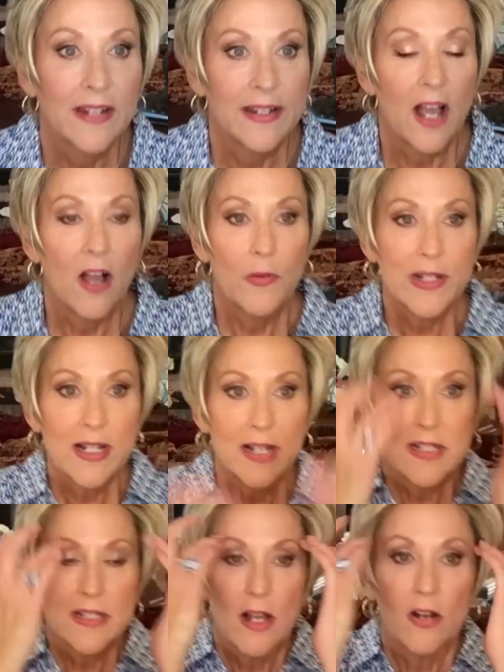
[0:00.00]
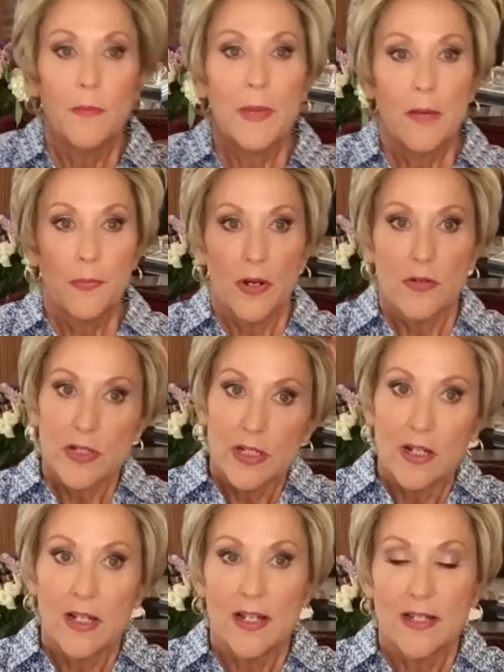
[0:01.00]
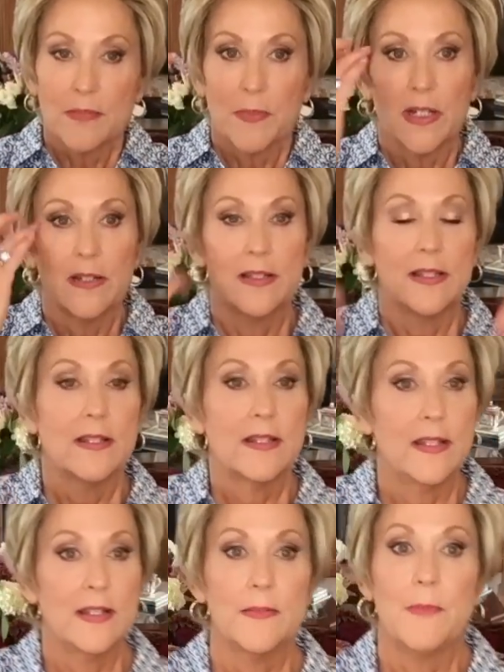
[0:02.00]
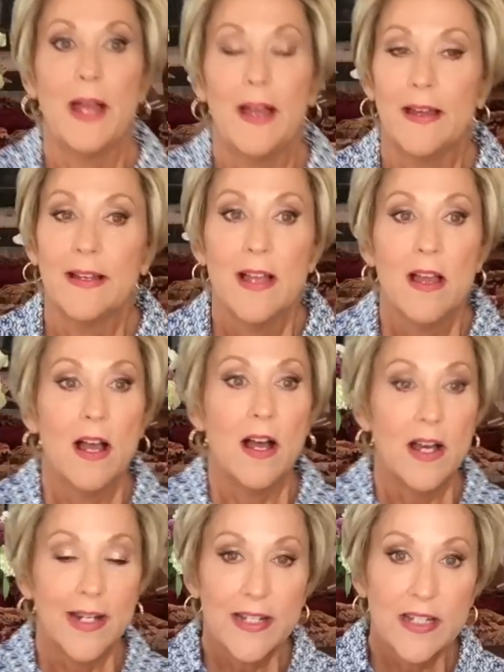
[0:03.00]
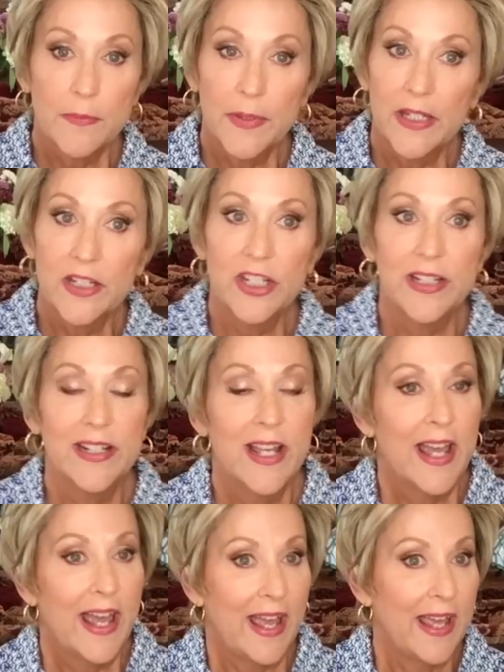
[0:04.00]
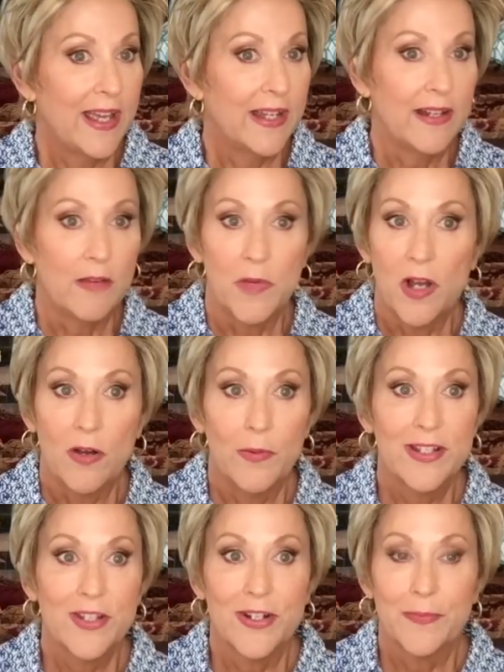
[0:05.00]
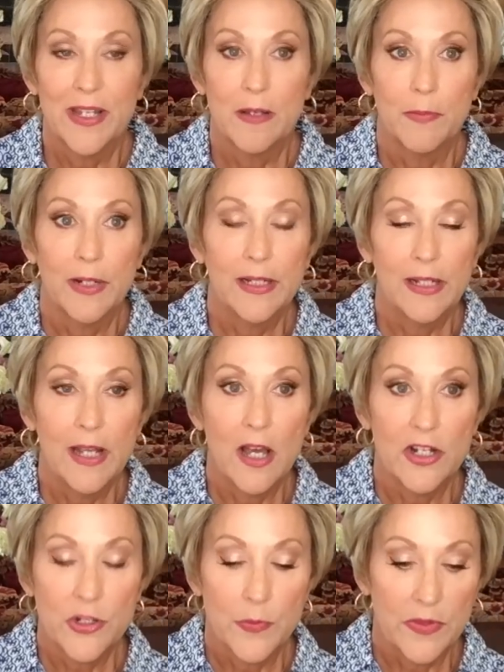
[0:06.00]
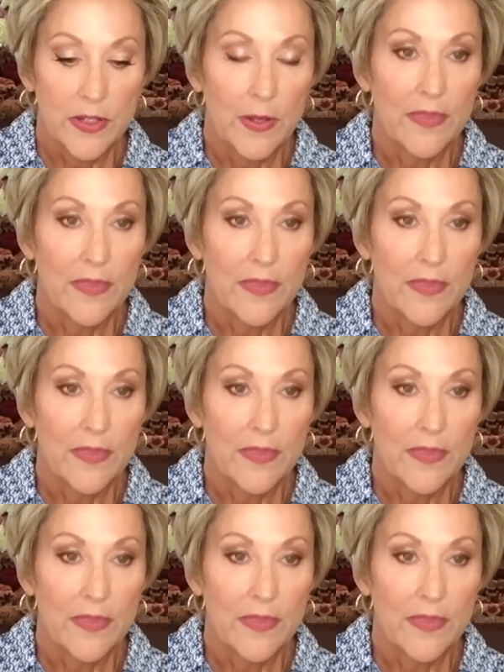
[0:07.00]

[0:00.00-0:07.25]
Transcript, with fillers: Now, I always like to talk about pros and cons because this is my honest opinion, and I'm always going to be completely honest with you.